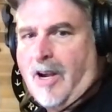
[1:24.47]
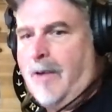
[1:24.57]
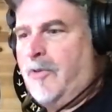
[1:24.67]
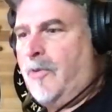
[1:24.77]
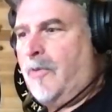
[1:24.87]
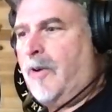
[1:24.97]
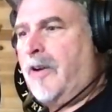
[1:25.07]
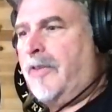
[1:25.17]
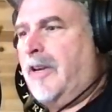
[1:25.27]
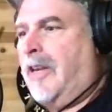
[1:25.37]
I'm doing
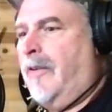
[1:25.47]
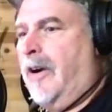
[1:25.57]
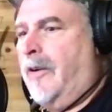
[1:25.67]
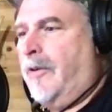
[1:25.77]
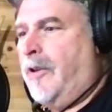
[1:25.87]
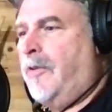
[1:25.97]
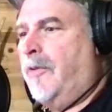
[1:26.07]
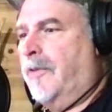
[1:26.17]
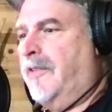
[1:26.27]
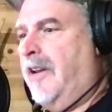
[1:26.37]
well, thank you. How are you
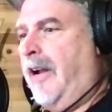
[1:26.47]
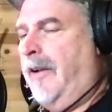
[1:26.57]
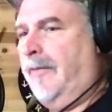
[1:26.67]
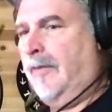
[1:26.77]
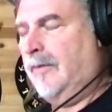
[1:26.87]
doing today?